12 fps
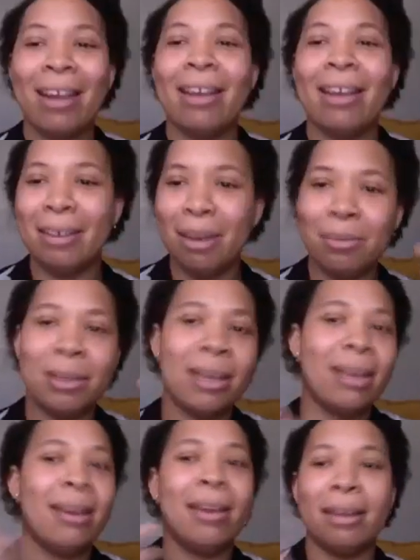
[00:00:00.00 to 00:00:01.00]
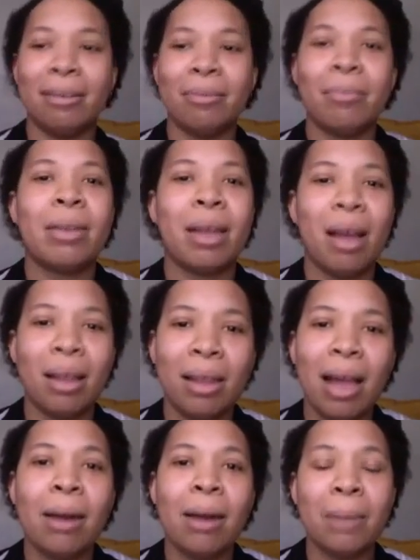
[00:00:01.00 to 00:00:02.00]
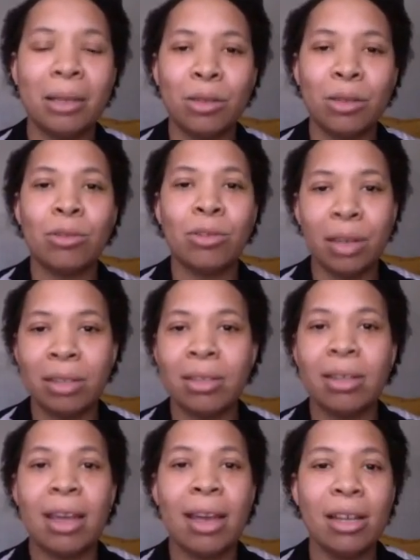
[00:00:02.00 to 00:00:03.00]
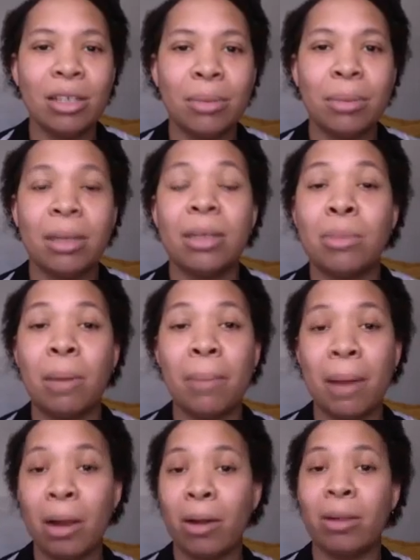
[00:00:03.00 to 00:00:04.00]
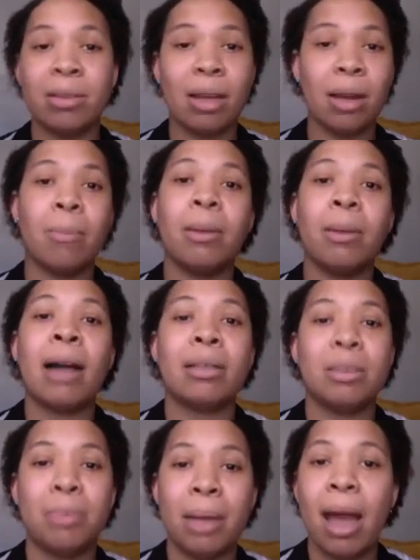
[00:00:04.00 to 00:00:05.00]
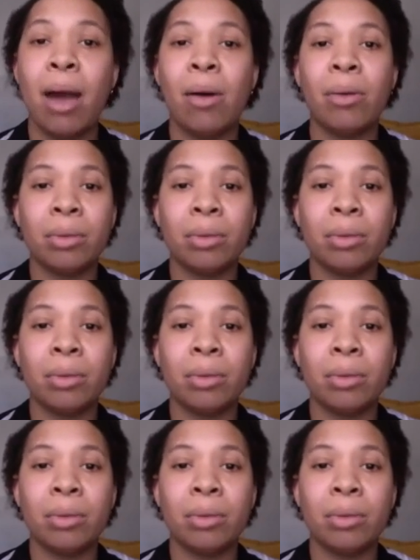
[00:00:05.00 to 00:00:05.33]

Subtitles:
ended up getting a lot of my social education because my parents kind of blocked me out.